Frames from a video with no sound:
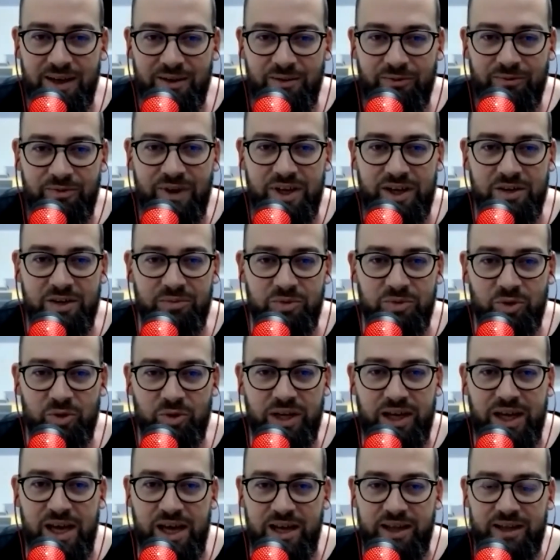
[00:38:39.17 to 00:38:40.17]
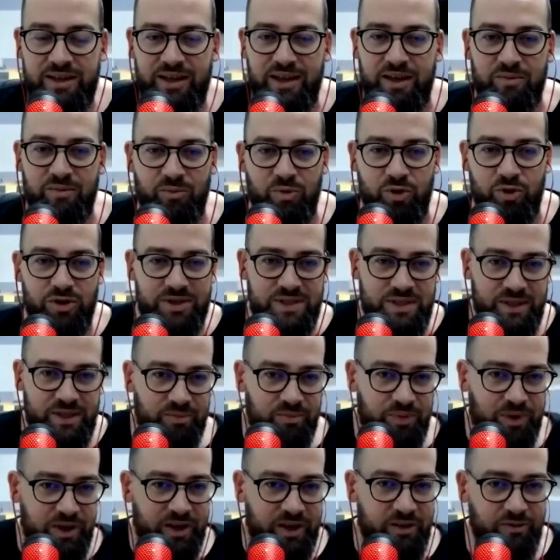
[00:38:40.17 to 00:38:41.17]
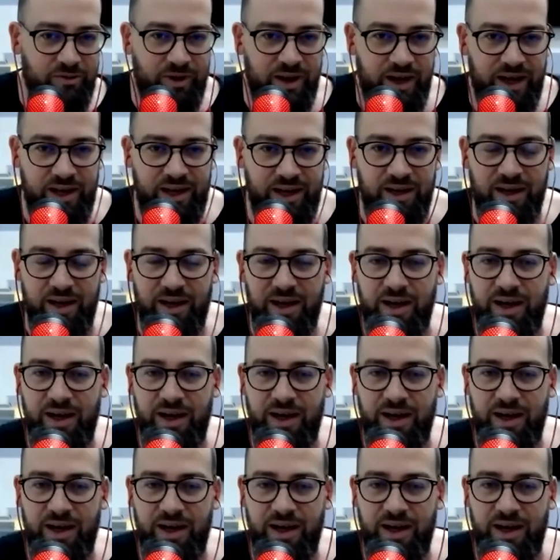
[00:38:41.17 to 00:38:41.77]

We communicate in more simpler way.